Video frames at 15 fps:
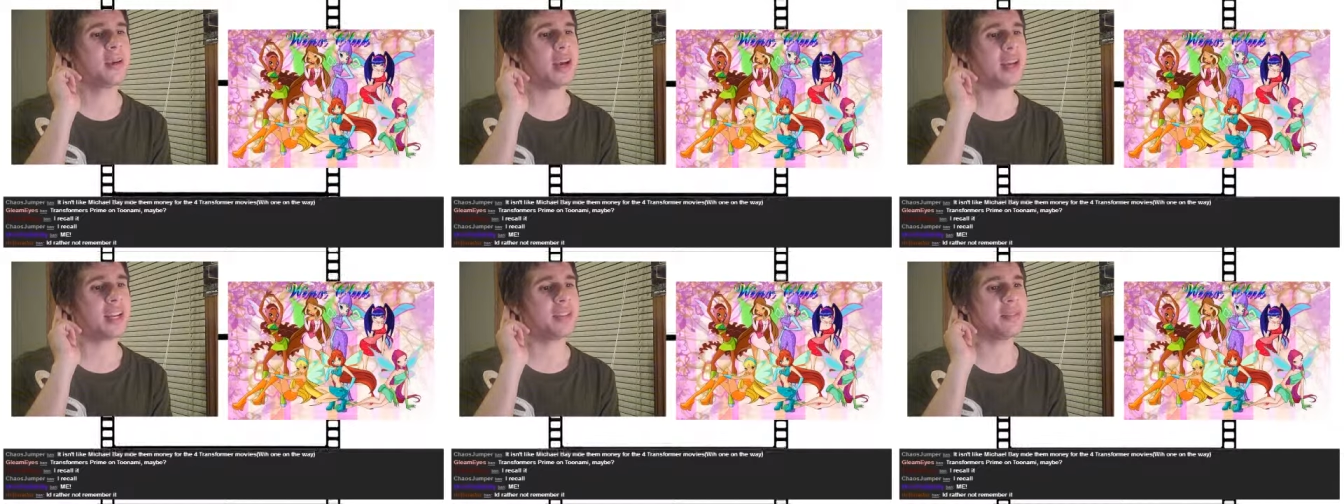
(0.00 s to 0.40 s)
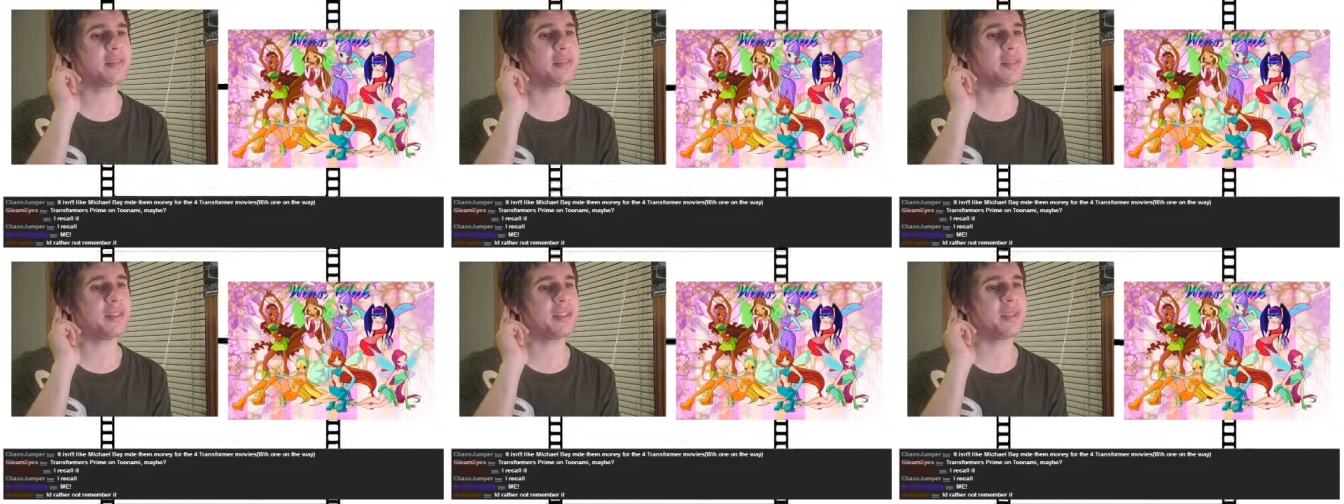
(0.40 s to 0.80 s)
I didn't
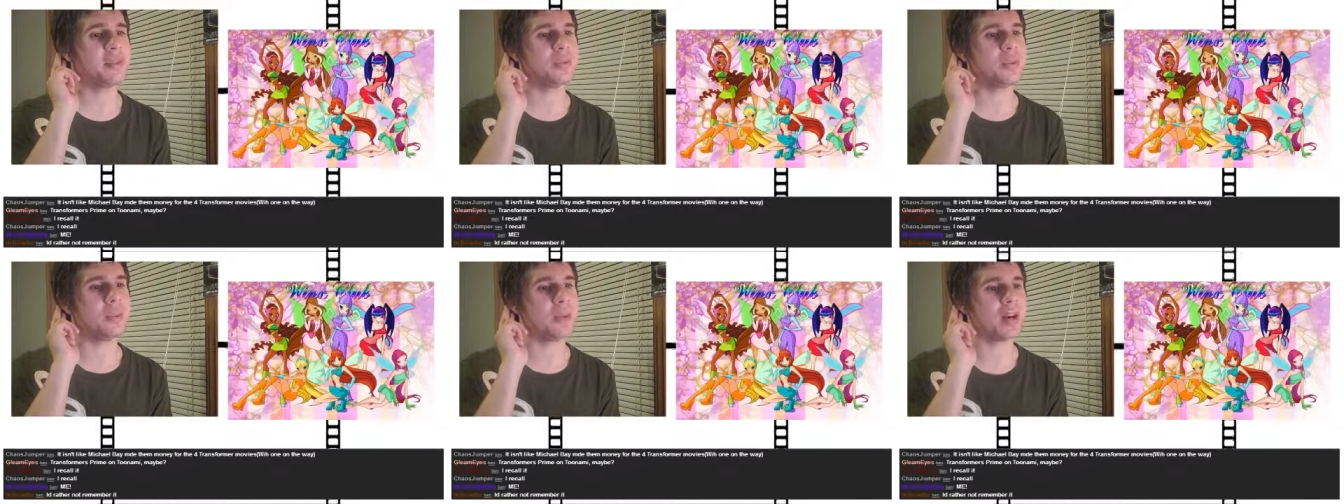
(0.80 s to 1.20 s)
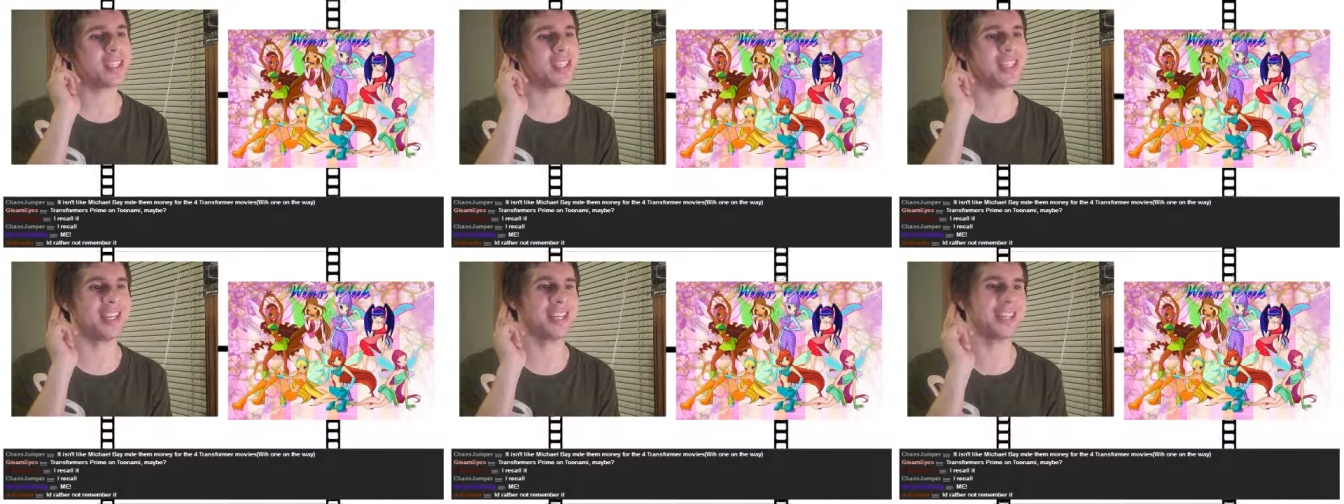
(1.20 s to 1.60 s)
really
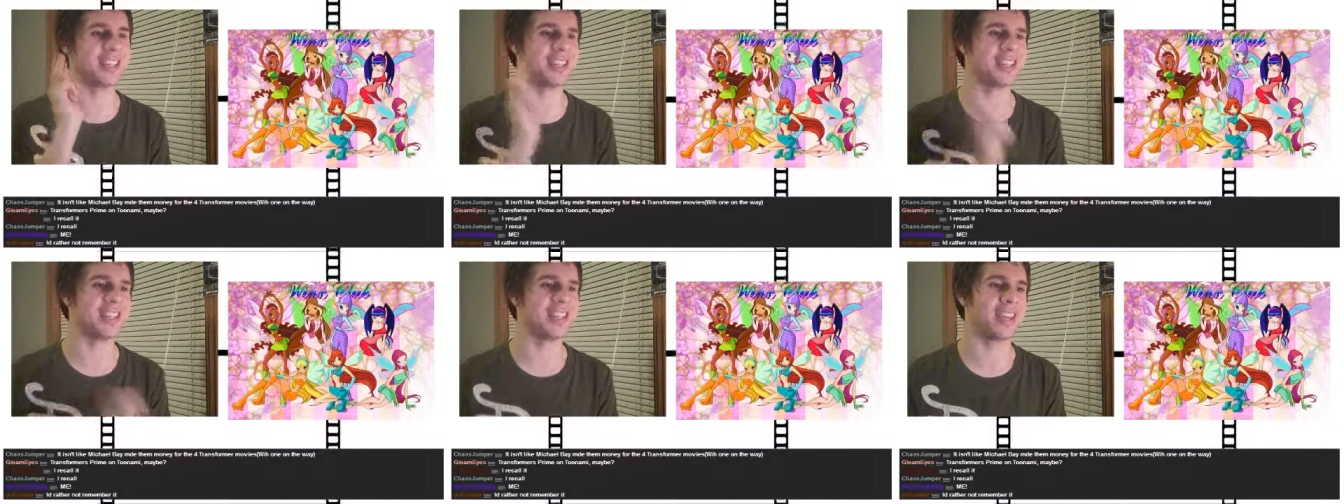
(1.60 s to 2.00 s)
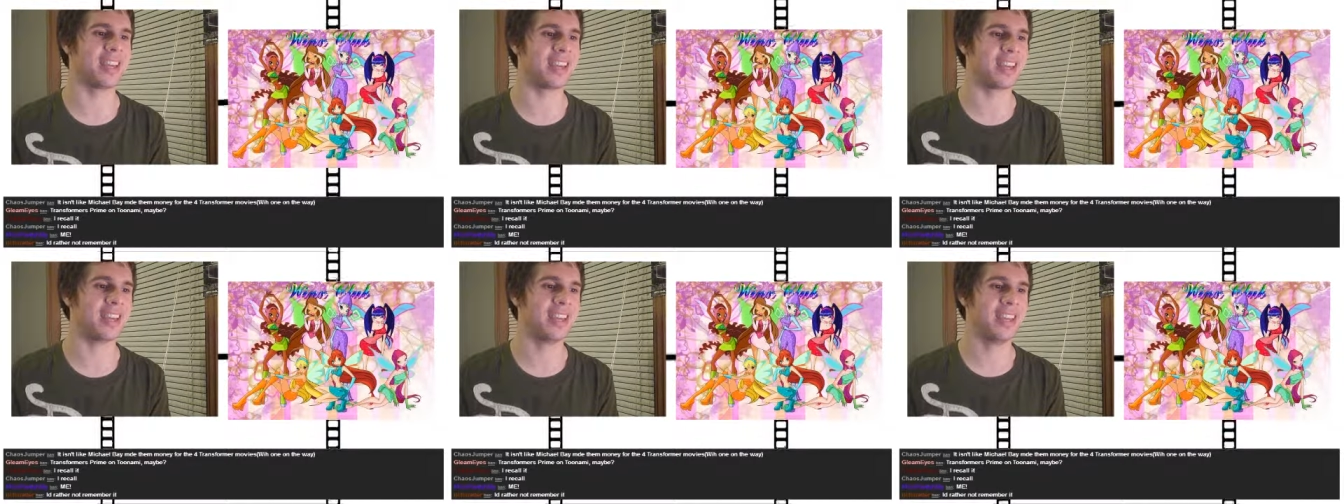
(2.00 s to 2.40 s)
watch it is the thing.